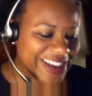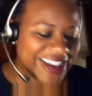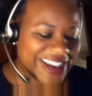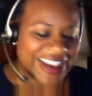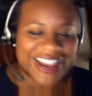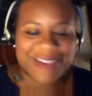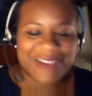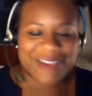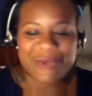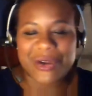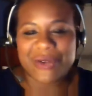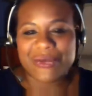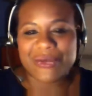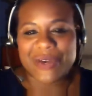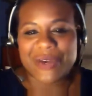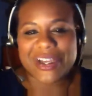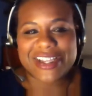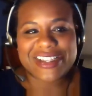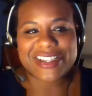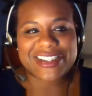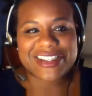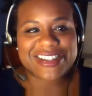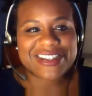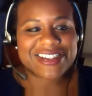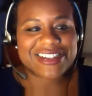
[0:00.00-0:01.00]
We
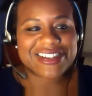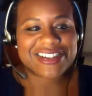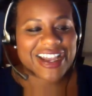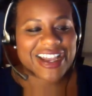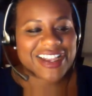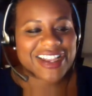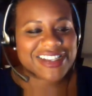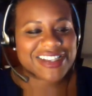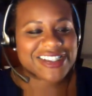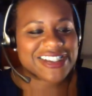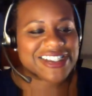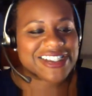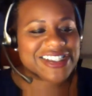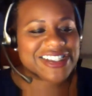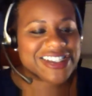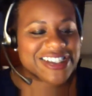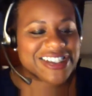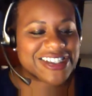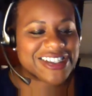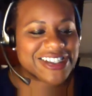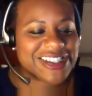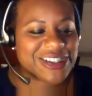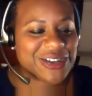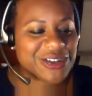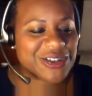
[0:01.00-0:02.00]
went and
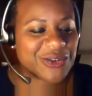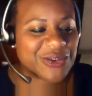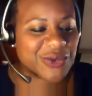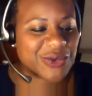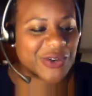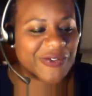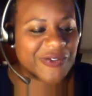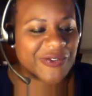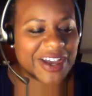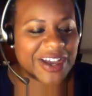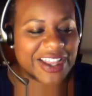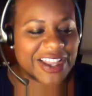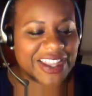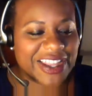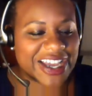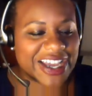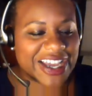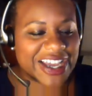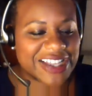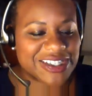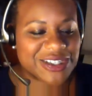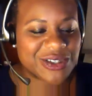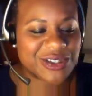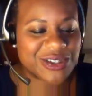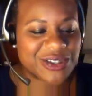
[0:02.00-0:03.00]
so we finally got to
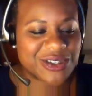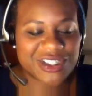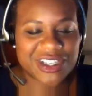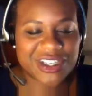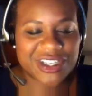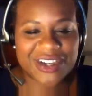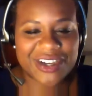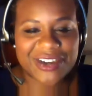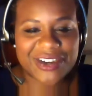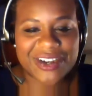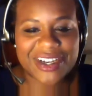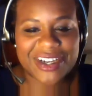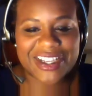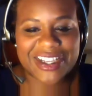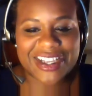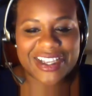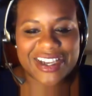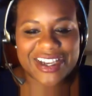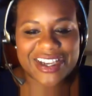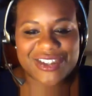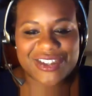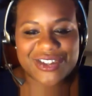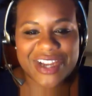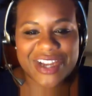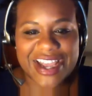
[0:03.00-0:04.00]
Social Security
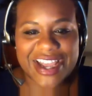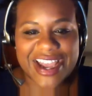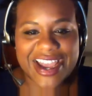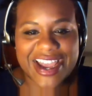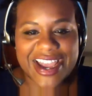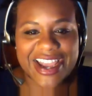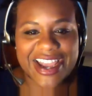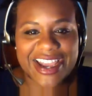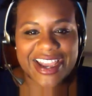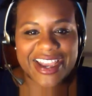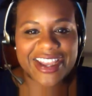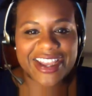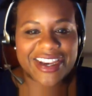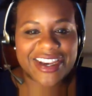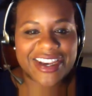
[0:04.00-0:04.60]
yesterday, and